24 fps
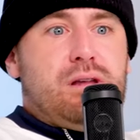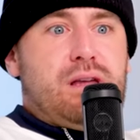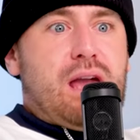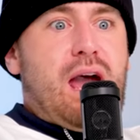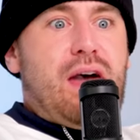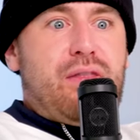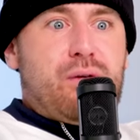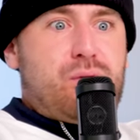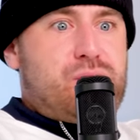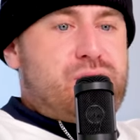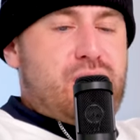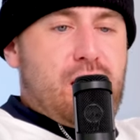
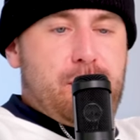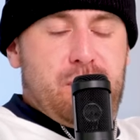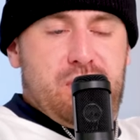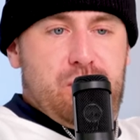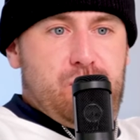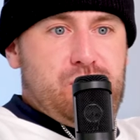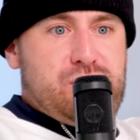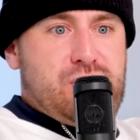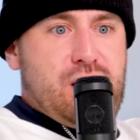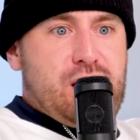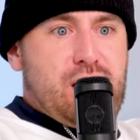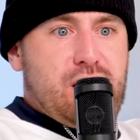Yeah, there was. I mean,
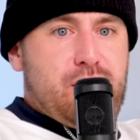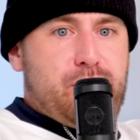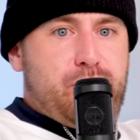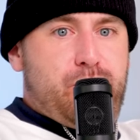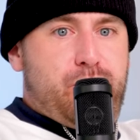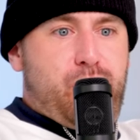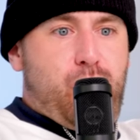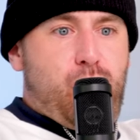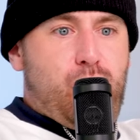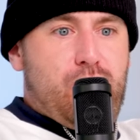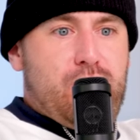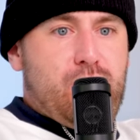it was like at a
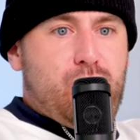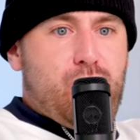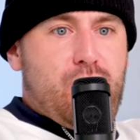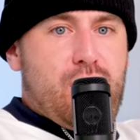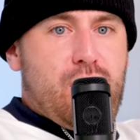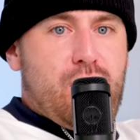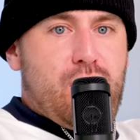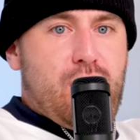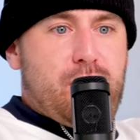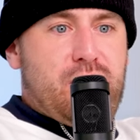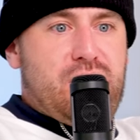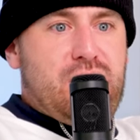point
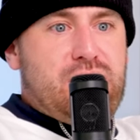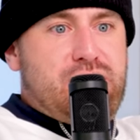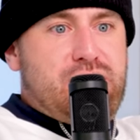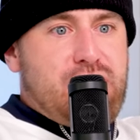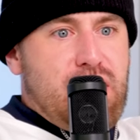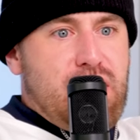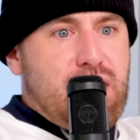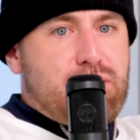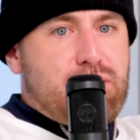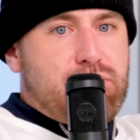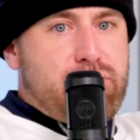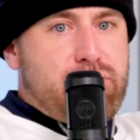where I mean,
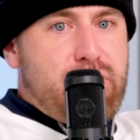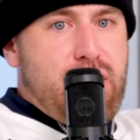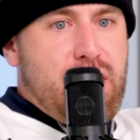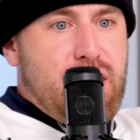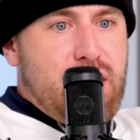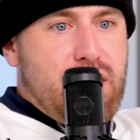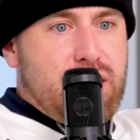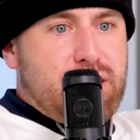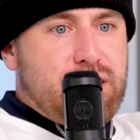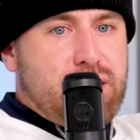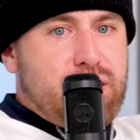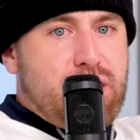Dana
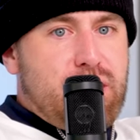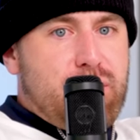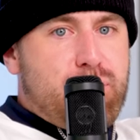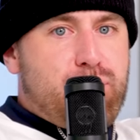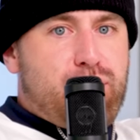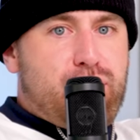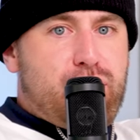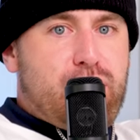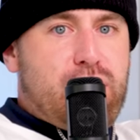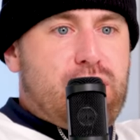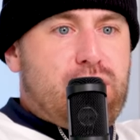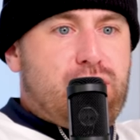ran a
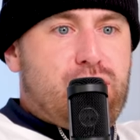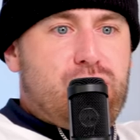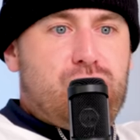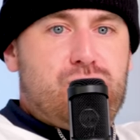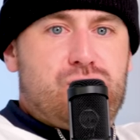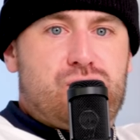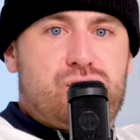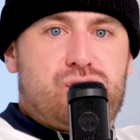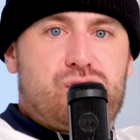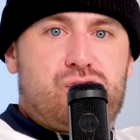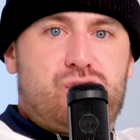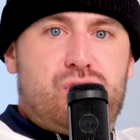pretty
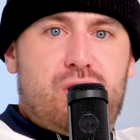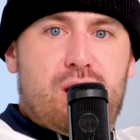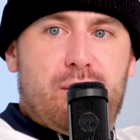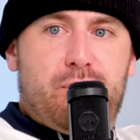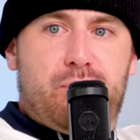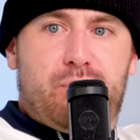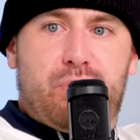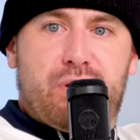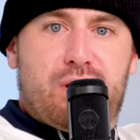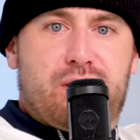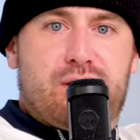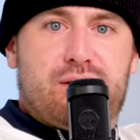loose
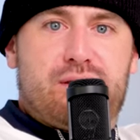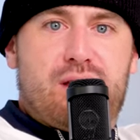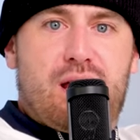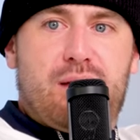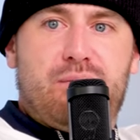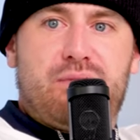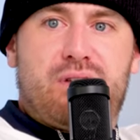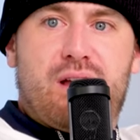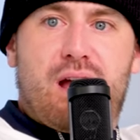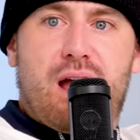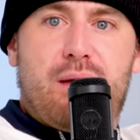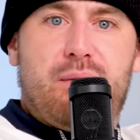ship, but at the
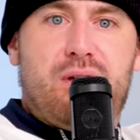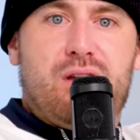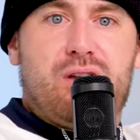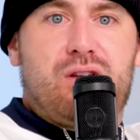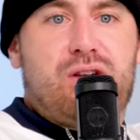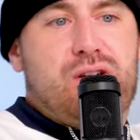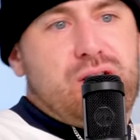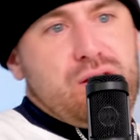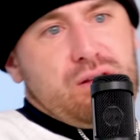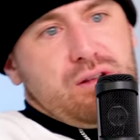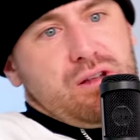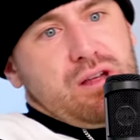same time, he
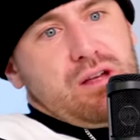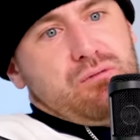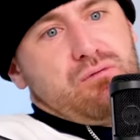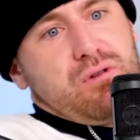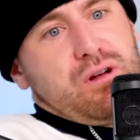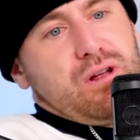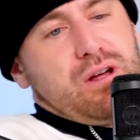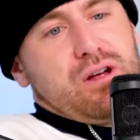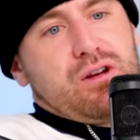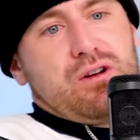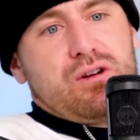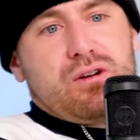he
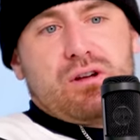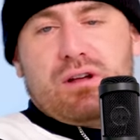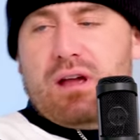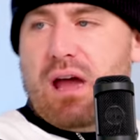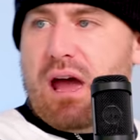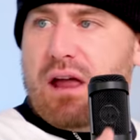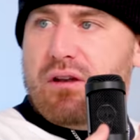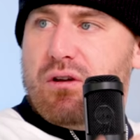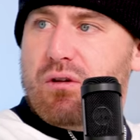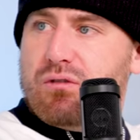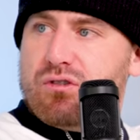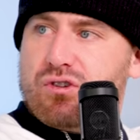really
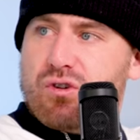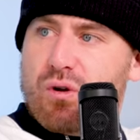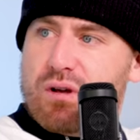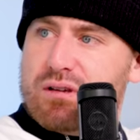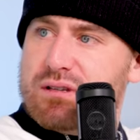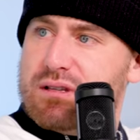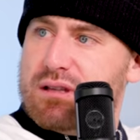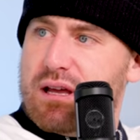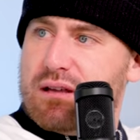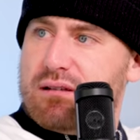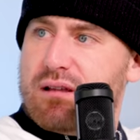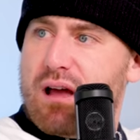had no
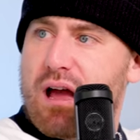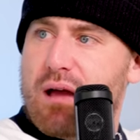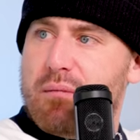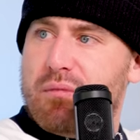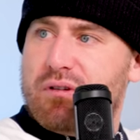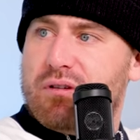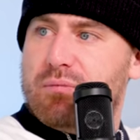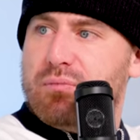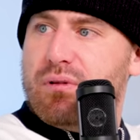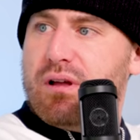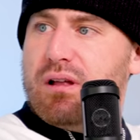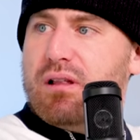choice at that time
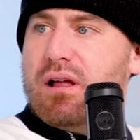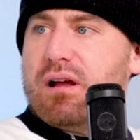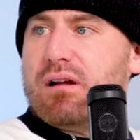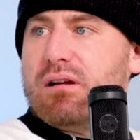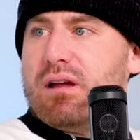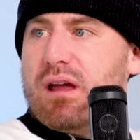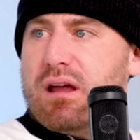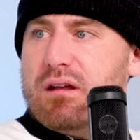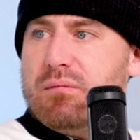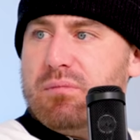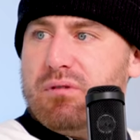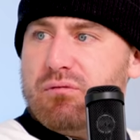but to play like
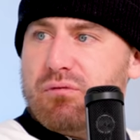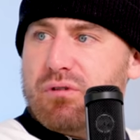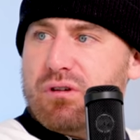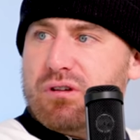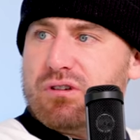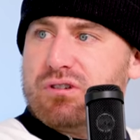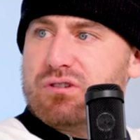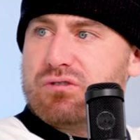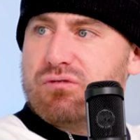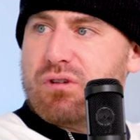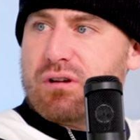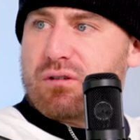he had to be really
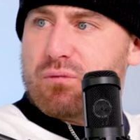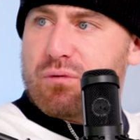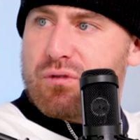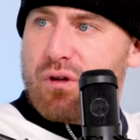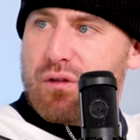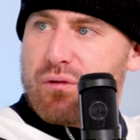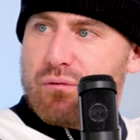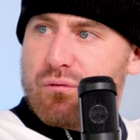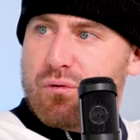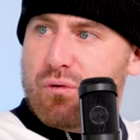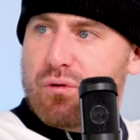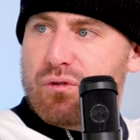strict with
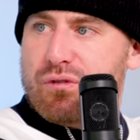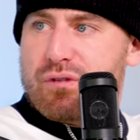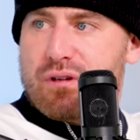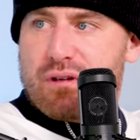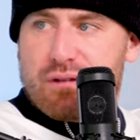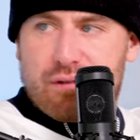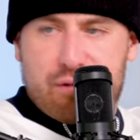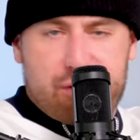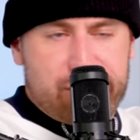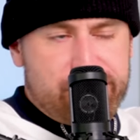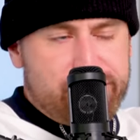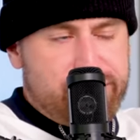all the rules.
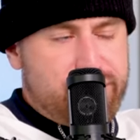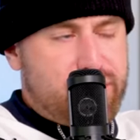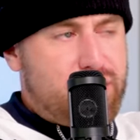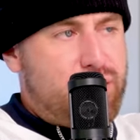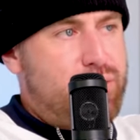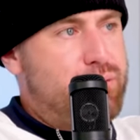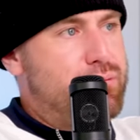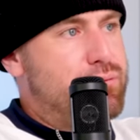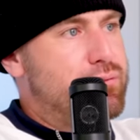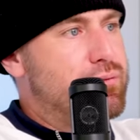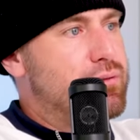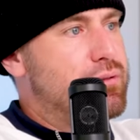Got it. You
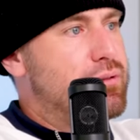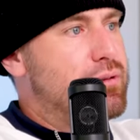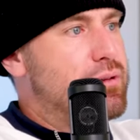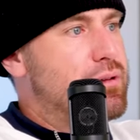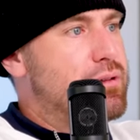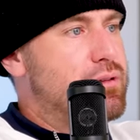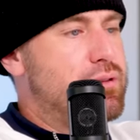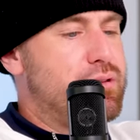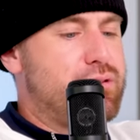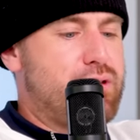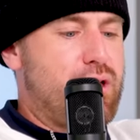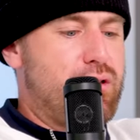know, got it.
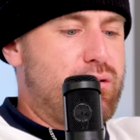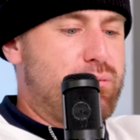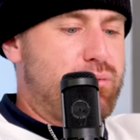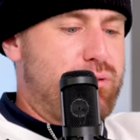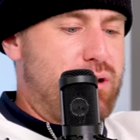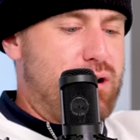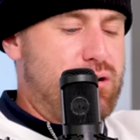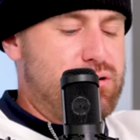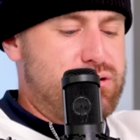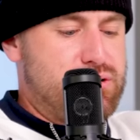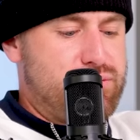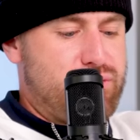There's other
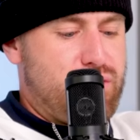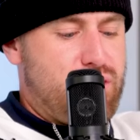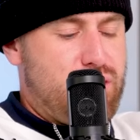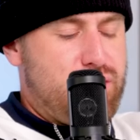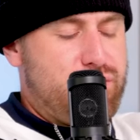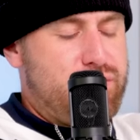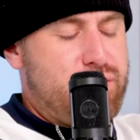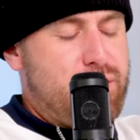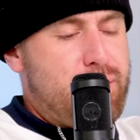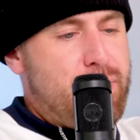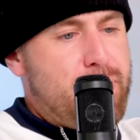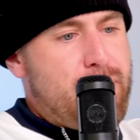players
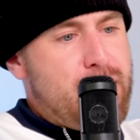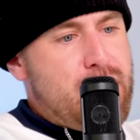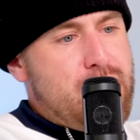involved.